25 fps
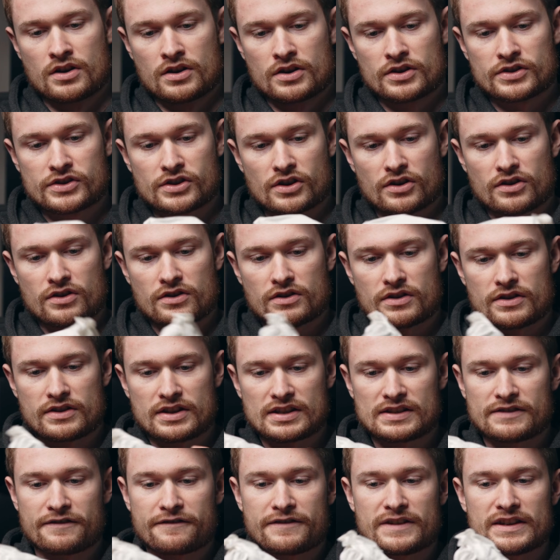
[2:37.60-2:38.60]
So
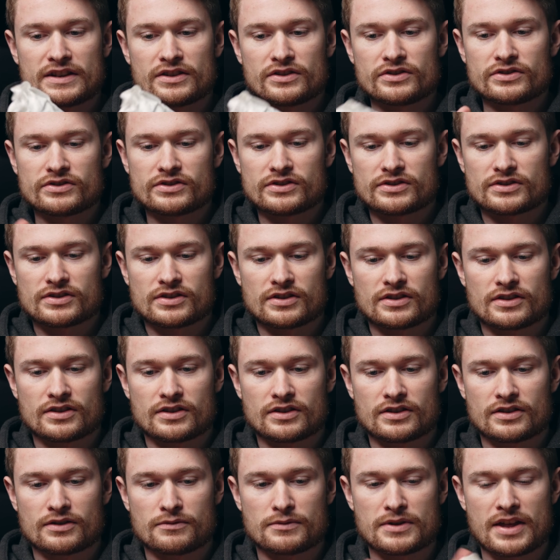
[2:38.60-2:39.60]
this feels,
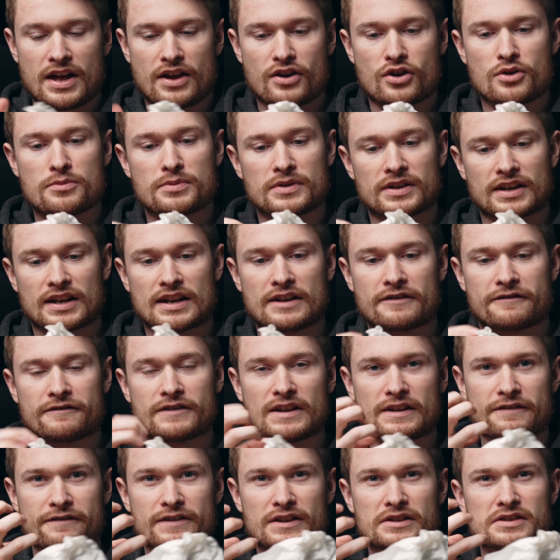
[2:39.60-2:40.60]
without opening it,
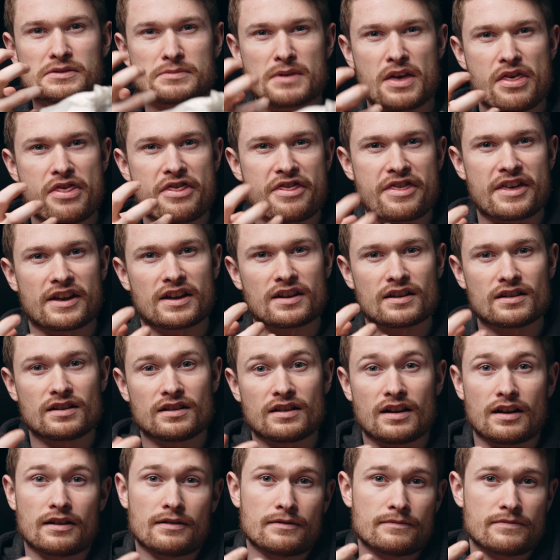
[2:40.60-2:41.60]
it feels a bit thicker
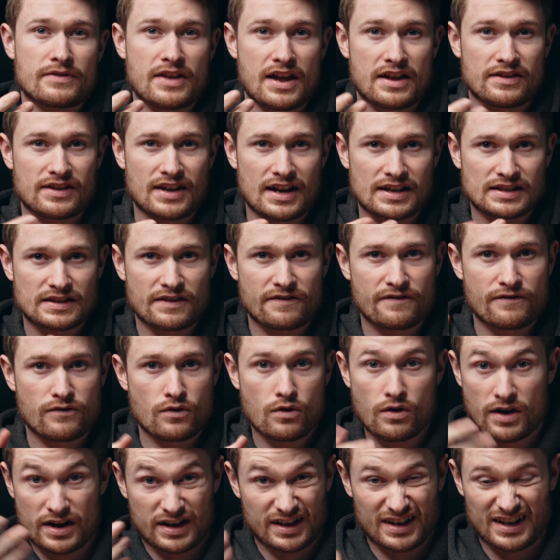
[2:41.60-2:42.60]
than the A7
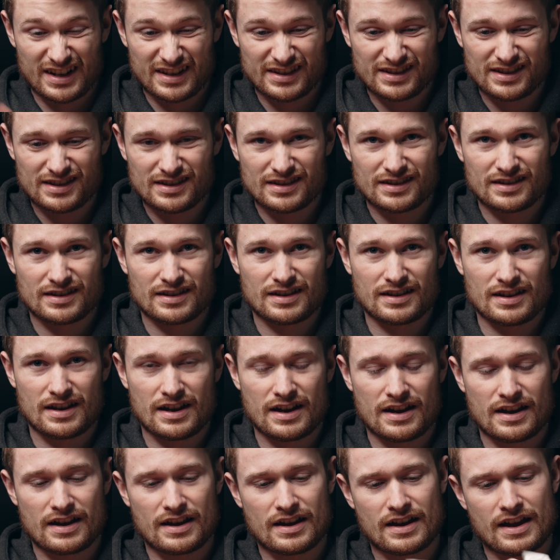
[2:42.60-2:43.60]
IV, and it is.
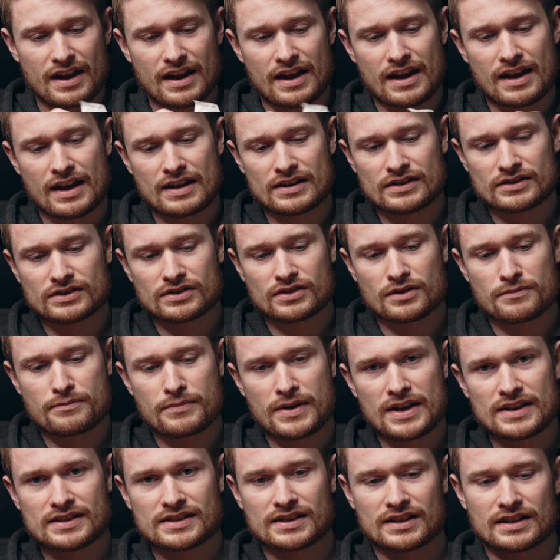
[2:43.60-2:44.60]
So
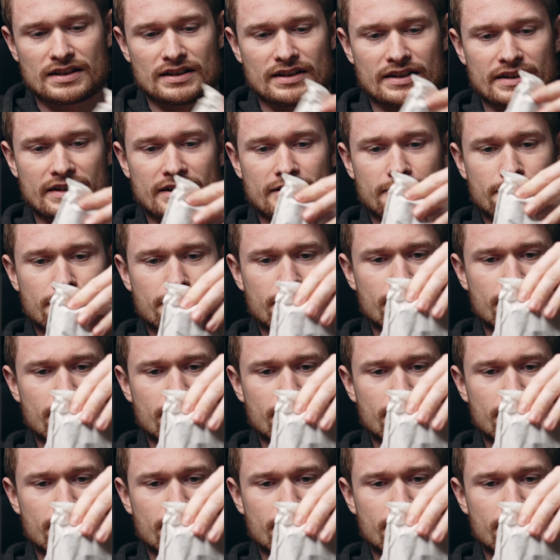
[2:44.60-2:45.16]
basically,